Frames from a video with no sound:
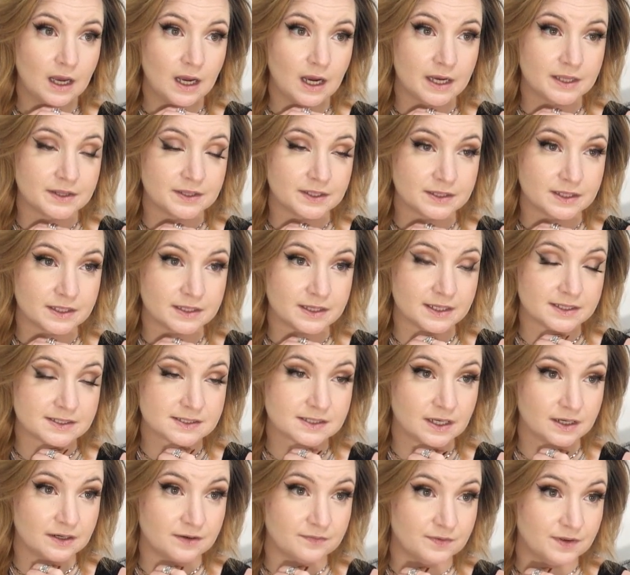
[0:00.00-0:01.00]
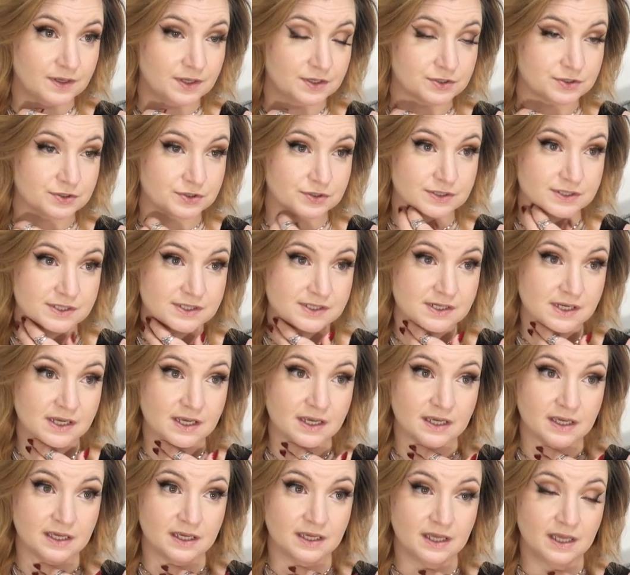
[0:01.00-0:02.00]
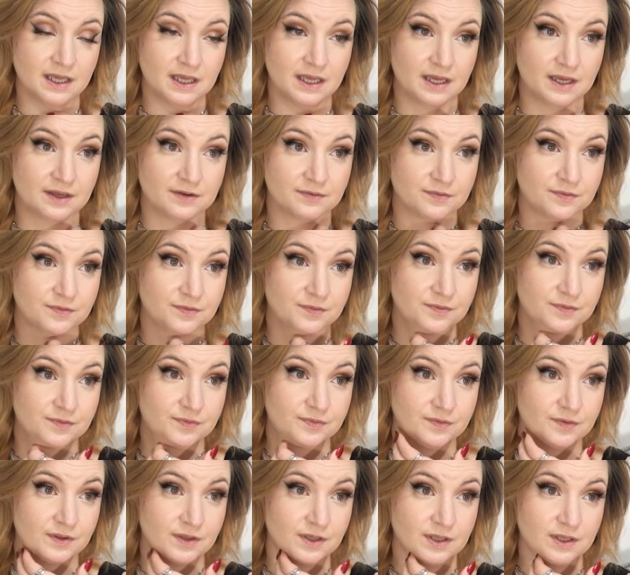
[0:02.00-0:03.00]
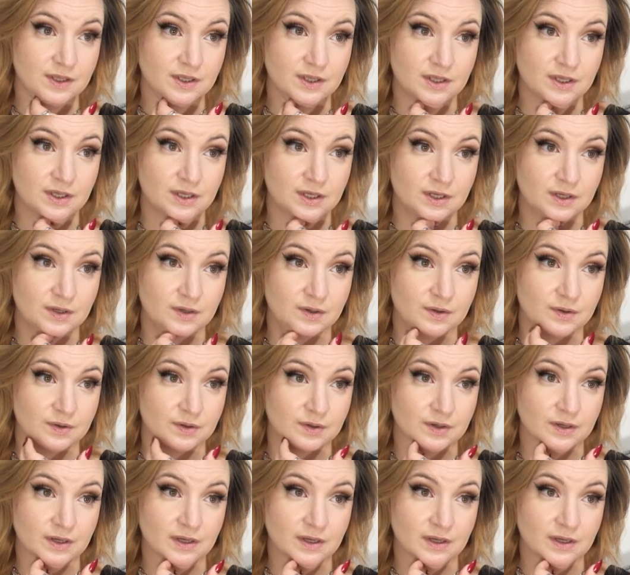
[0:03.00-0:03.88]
I think that that's kind of interesting if, eh,